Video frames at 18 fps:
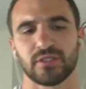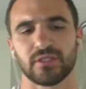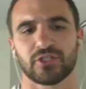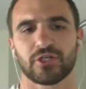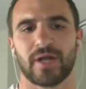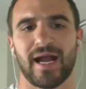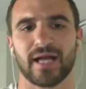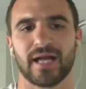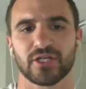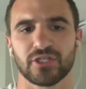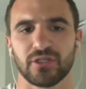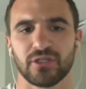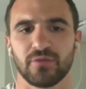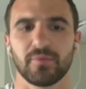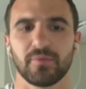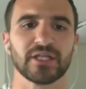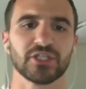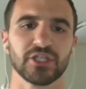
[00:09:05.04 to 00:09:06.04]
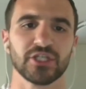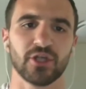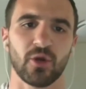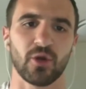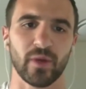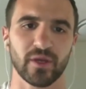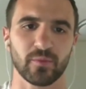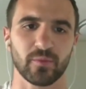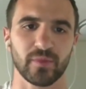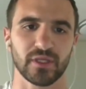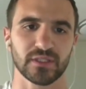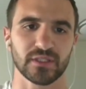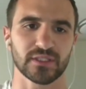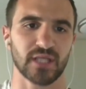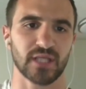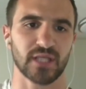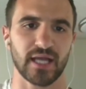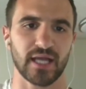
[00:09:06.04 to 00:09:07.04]
Traction by Gino Wickman
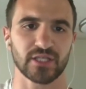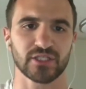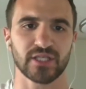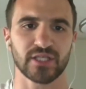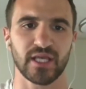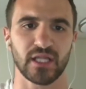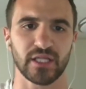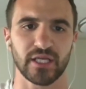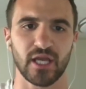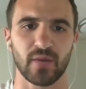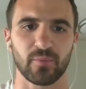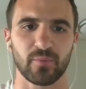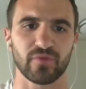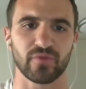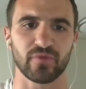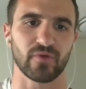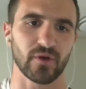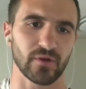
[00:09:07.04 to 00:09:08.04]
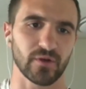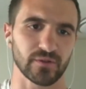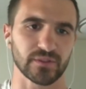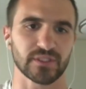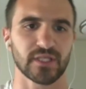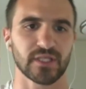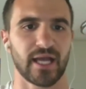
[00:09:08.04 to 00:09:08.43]
/ Scaling Up with Vern